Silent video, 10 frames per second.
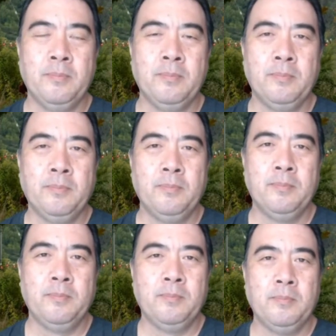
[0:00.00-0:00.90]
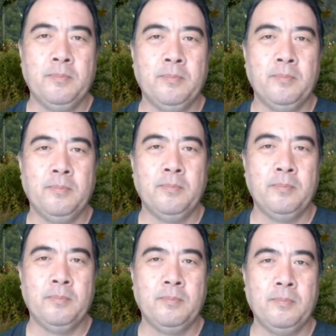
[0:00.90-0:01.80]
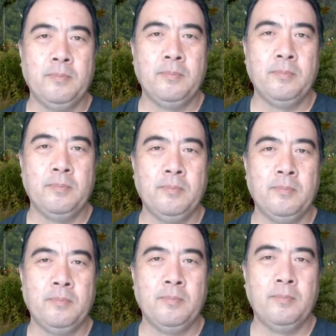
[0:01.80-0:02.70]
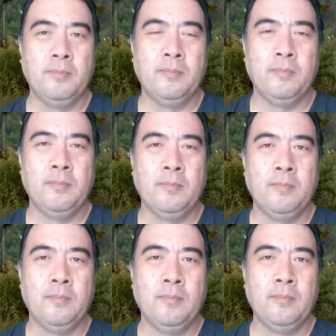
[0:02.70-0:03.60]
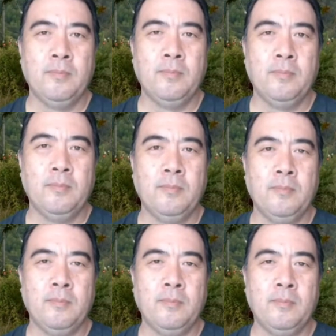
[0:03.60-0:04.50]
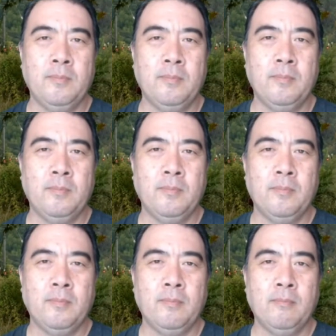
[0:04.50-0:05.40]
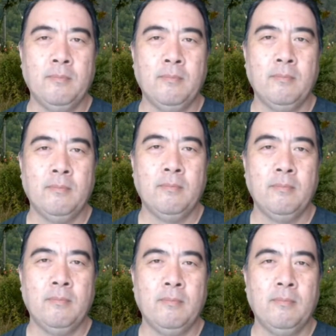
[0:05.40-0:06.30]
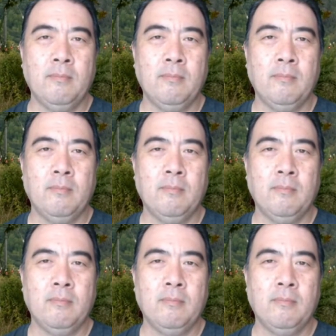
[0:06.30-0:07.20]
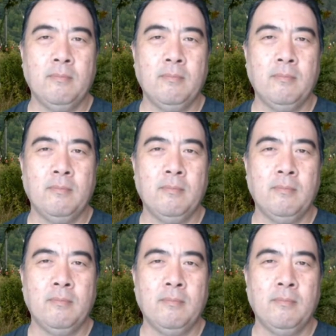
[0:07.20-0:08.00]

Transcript: (not speaking)